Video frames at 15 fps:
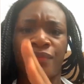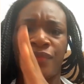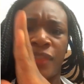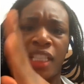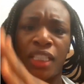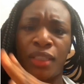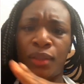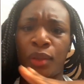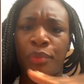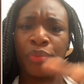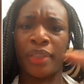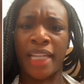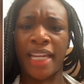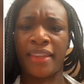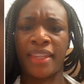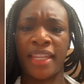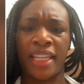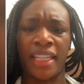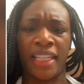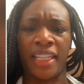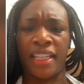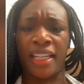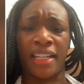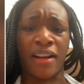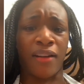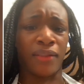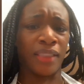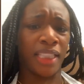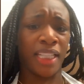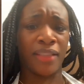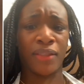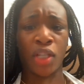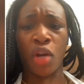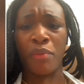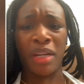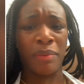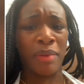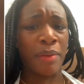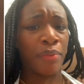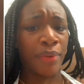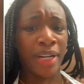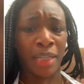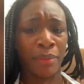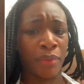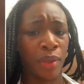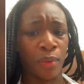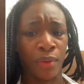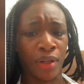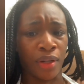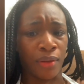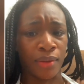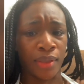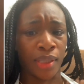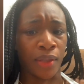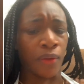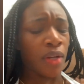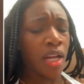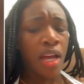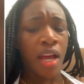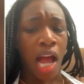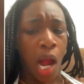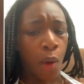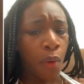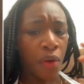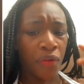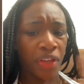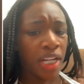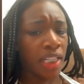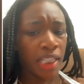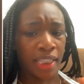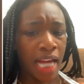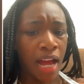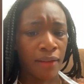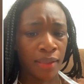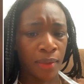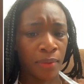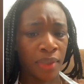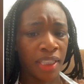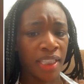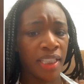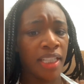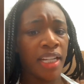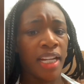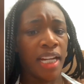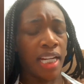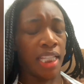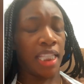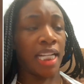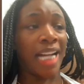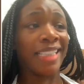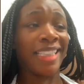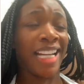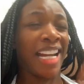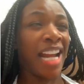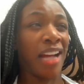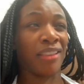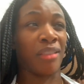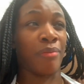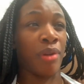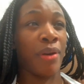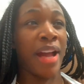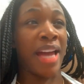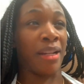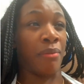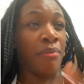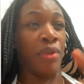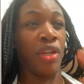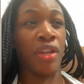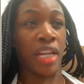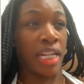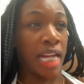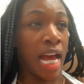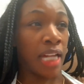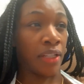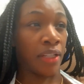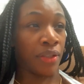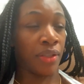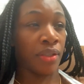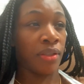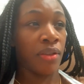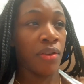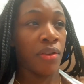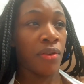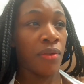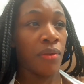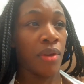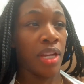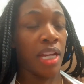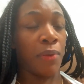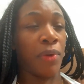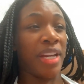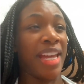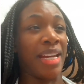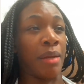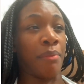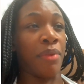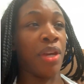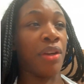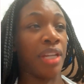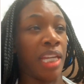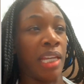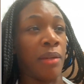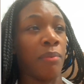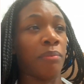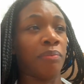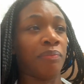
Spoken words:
this little plate thingy, and only so many people got them in the world. So I want the 100,000 one, and then I seen a Dr. Bro had $1 million. He had 1 million